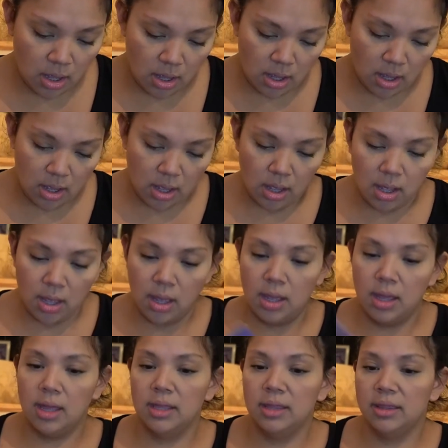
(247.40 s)

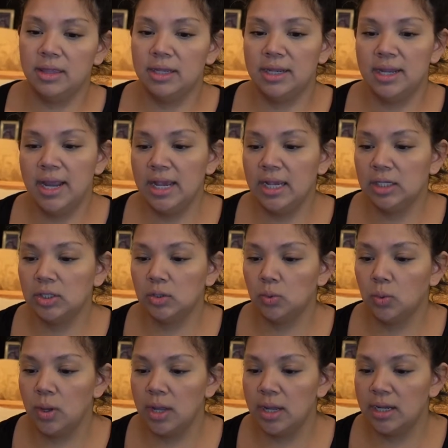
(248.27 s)
The next
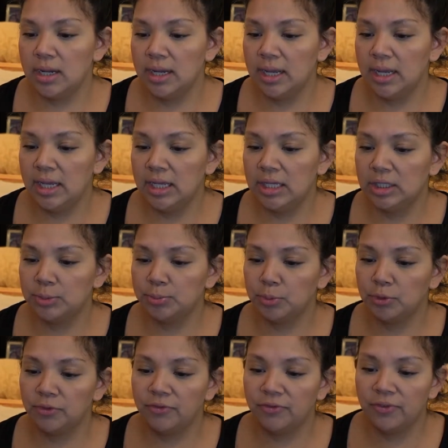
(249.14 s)
one is
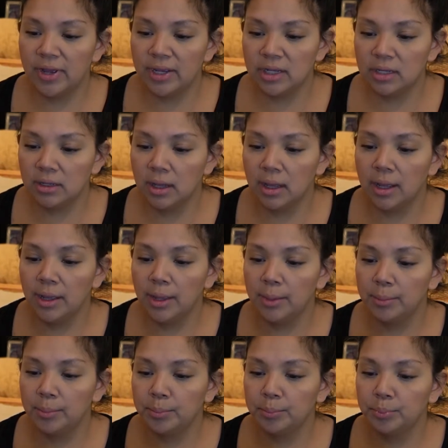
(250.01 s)

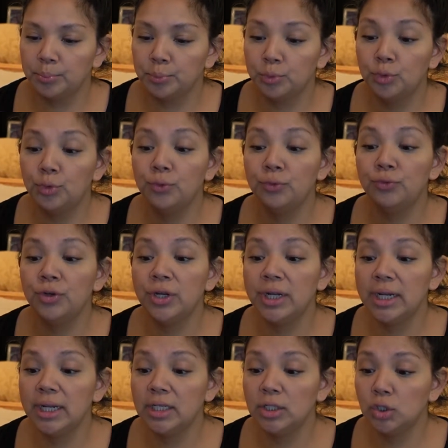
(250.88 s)

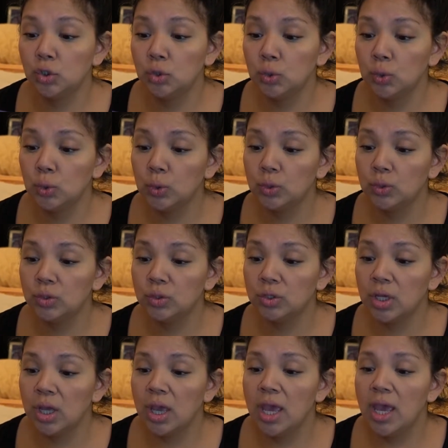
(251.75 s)
proofreading
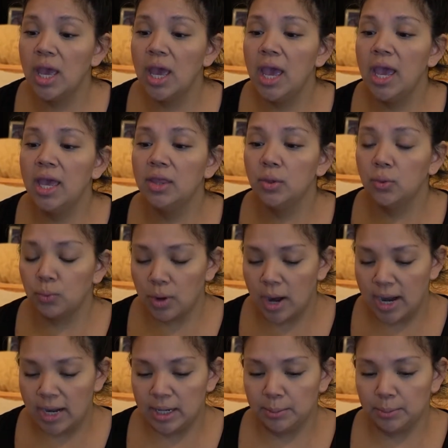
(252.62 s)
tools and the
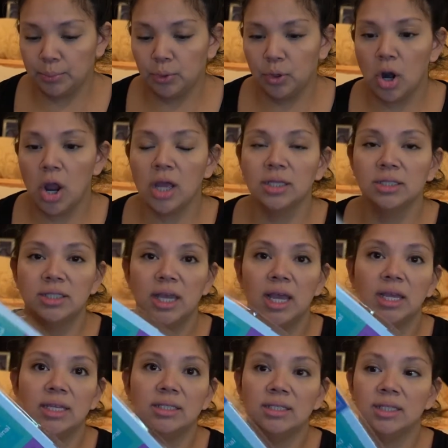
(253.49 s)
writing
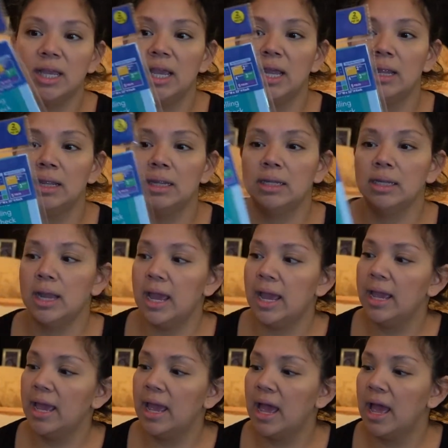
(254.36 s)
process, and
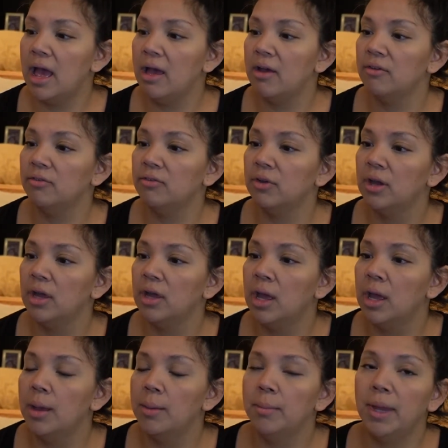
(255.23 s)
I have
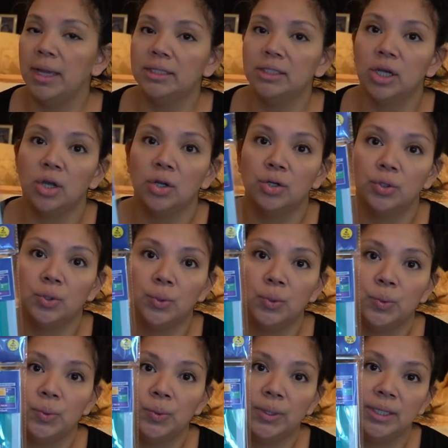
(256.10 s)
my daughter
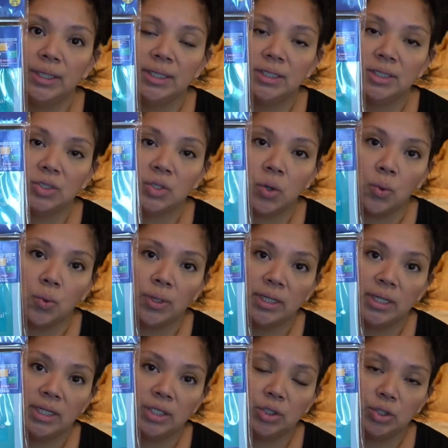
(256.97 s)
who is
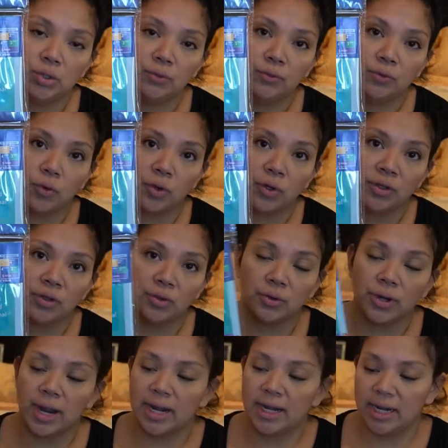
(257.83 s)
going into 4th
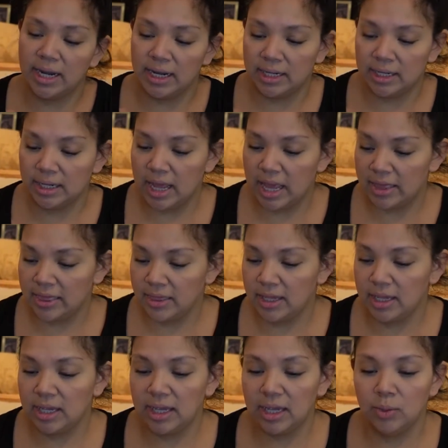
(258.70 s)
grade, and I
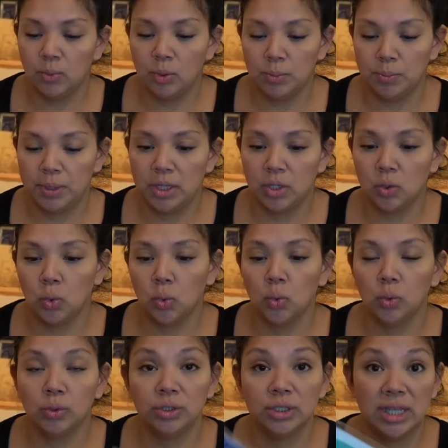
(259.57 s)
think it would be
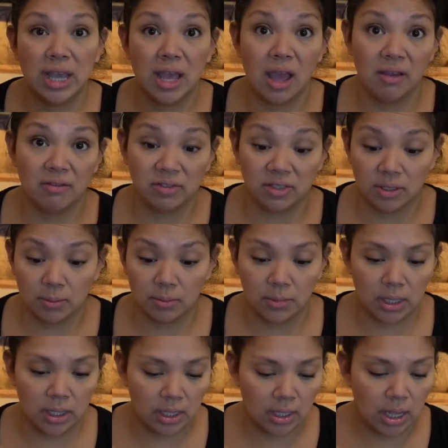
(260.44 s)
cool to have
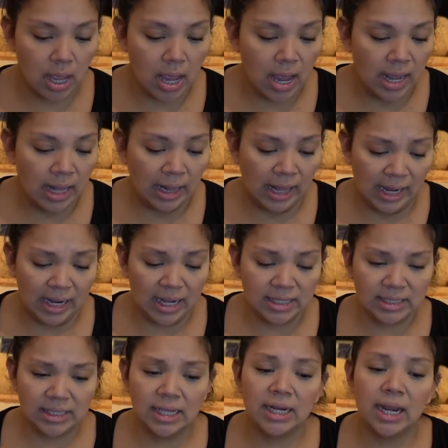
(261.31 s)
something. Like I
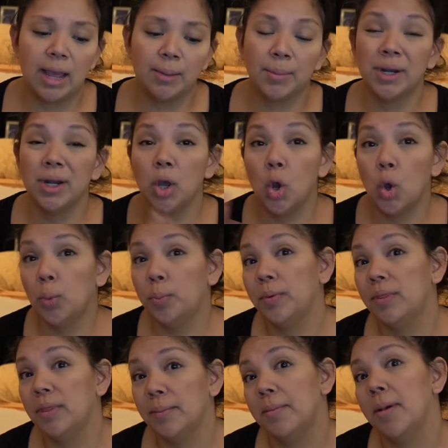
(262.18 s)
said, I'm going to
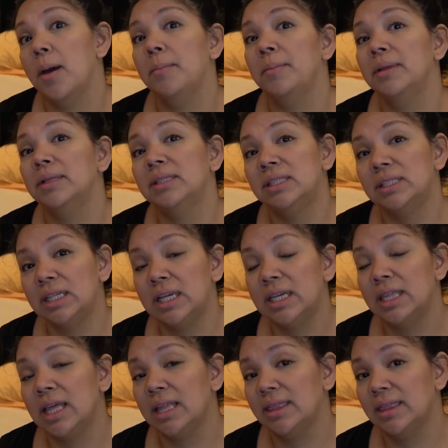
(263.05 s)
open them up and see
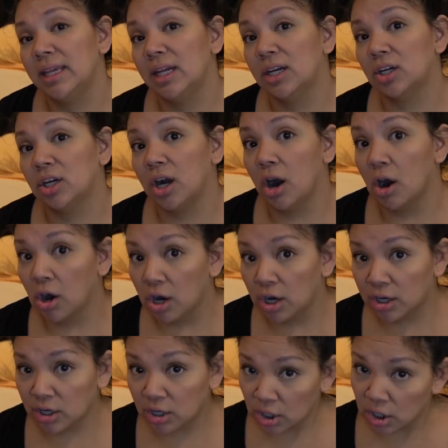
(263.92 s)
that they
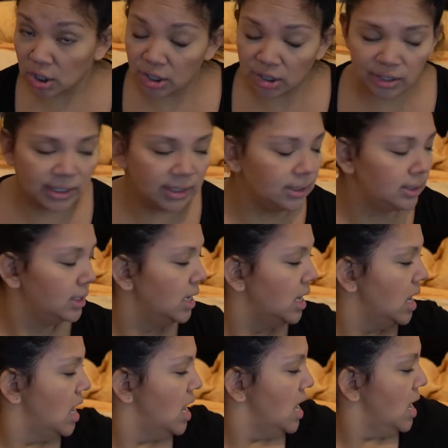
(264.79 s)
are current.
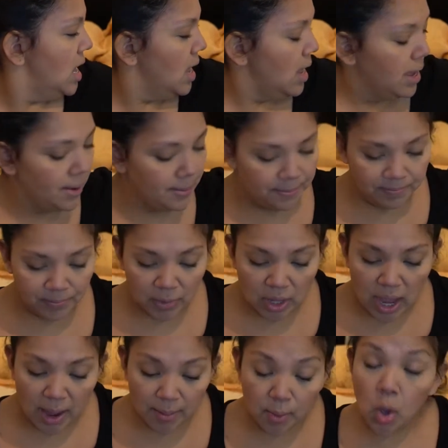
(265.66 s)
I'm
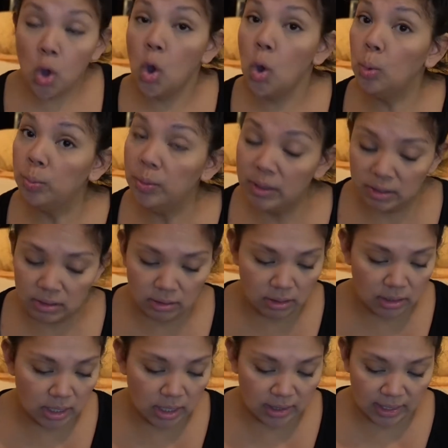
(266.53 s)
hoping
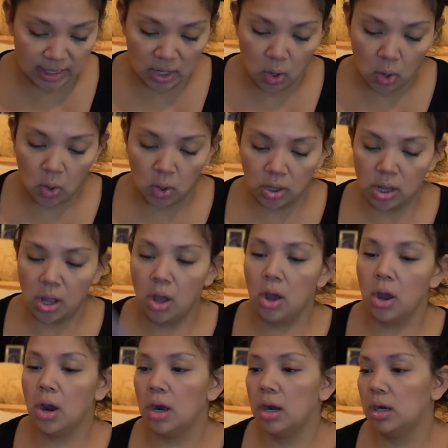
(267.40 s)
that they all
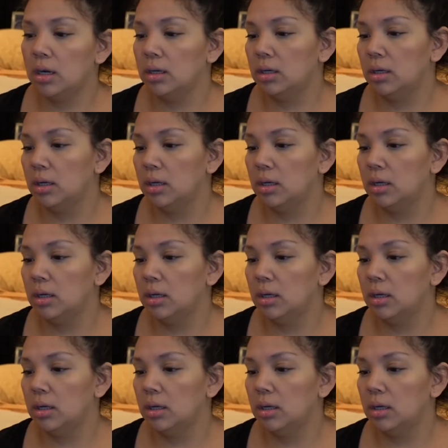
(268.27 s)
are.